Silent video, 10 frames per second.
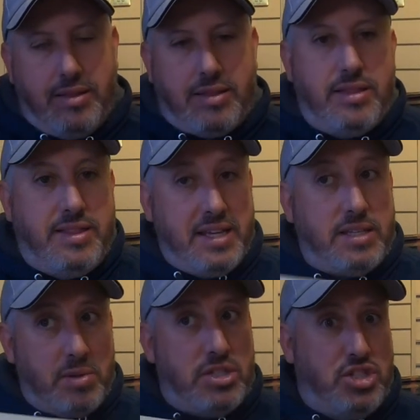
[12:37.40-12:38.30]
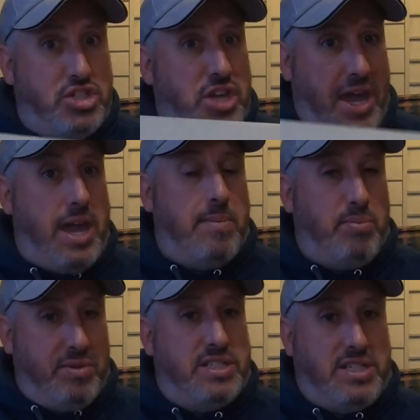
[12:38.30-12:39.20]
This was jammed
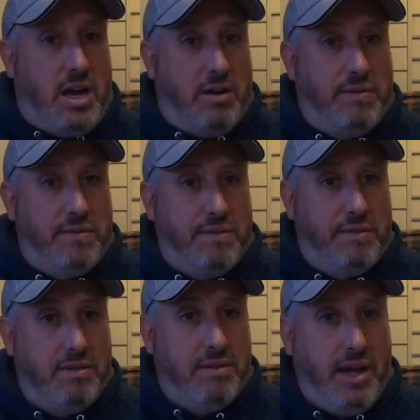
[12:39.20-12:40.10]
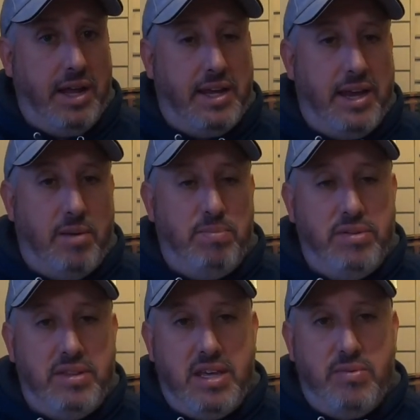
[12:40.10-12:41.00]
with stuff, and again, I'll
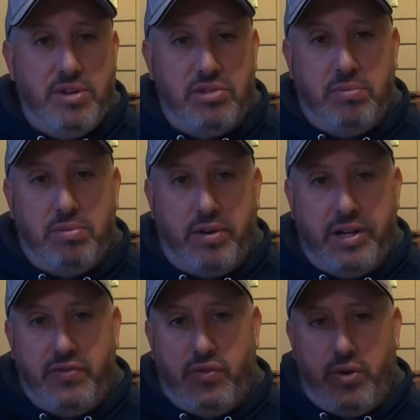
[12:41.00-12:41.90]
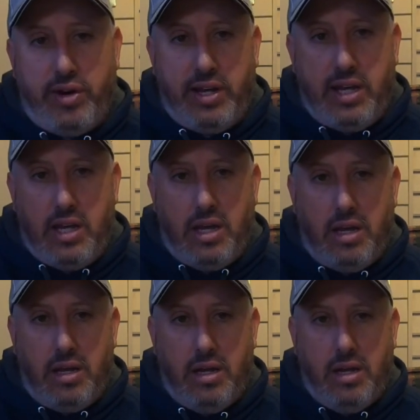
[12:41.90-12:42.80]
put the original price for it
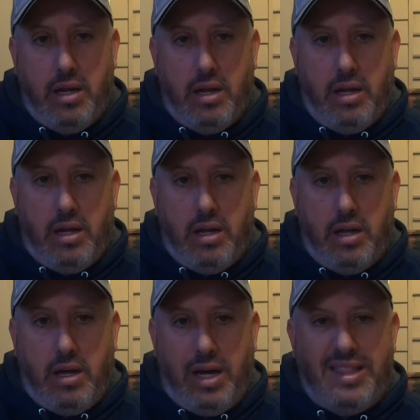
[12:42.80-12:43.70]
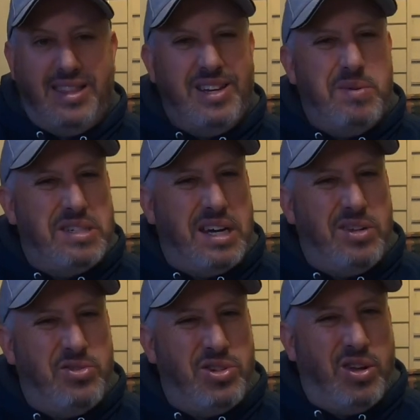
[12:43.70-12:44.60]
here. I think it was
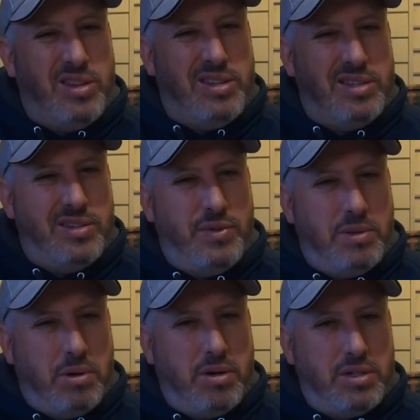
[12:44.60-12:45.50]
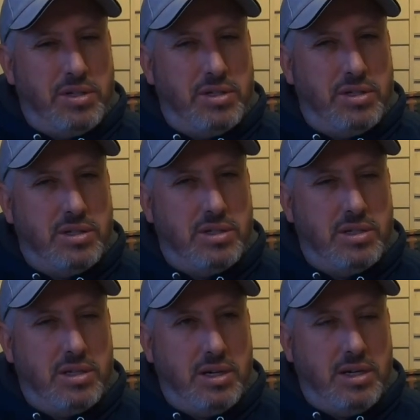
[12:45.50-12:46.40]
$100 for the box.
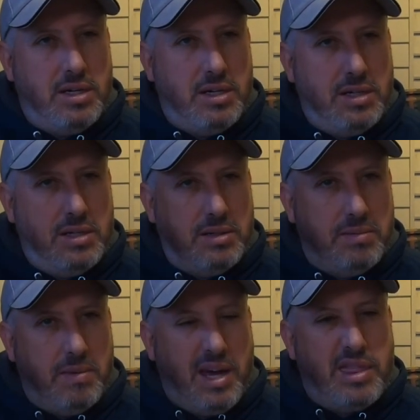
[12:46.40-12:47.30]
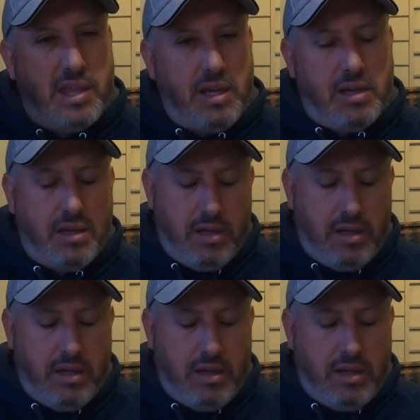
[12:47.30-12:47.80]
I think.